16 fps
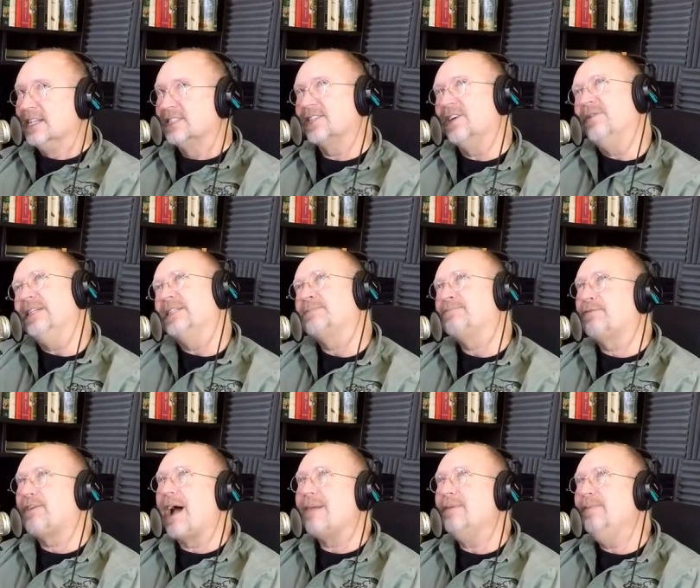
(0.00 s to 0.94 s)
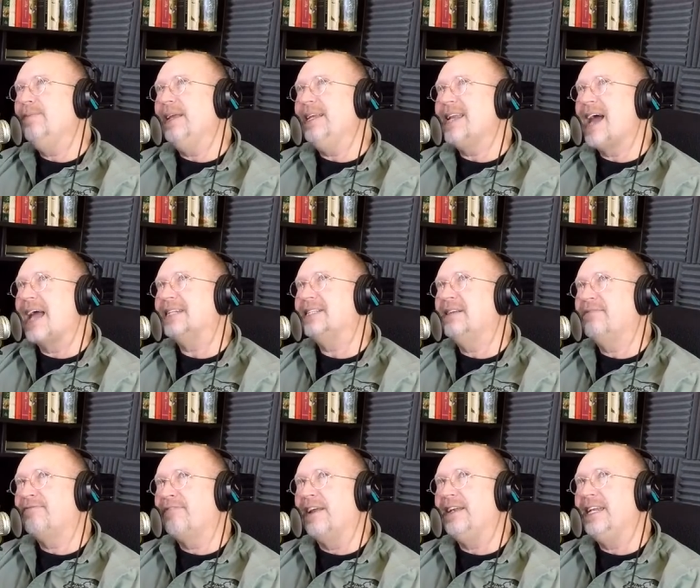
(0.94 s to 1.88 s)
So it's probably not
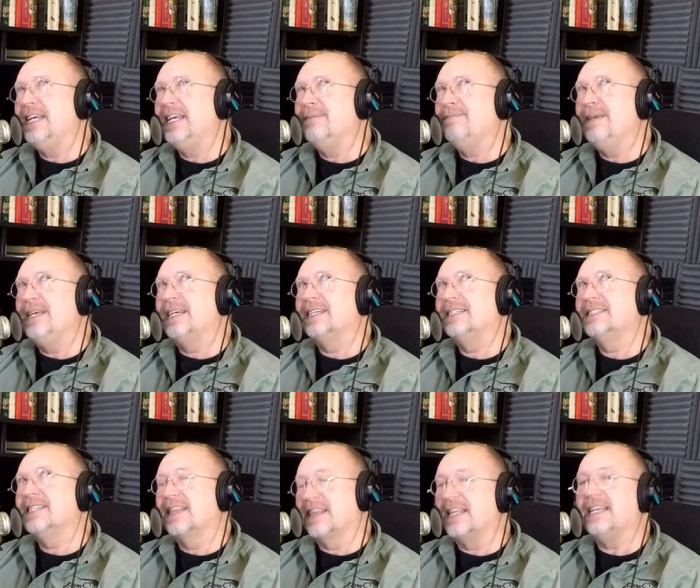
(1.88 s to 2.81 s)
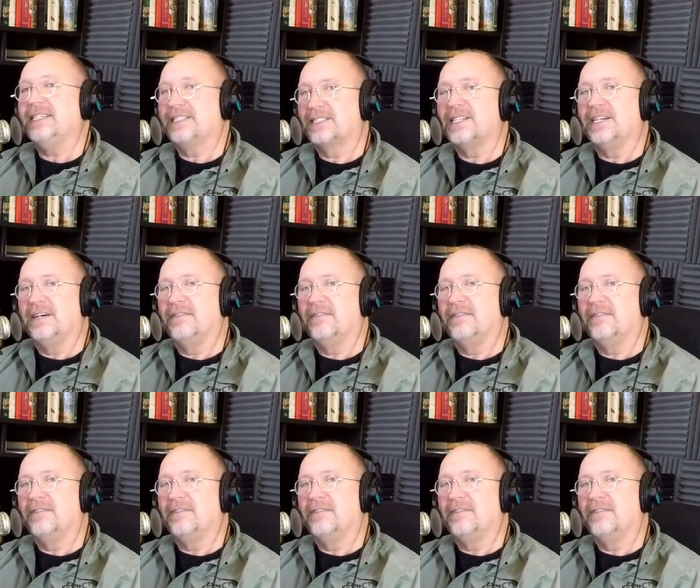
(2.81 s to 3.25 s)
defending him because it thinks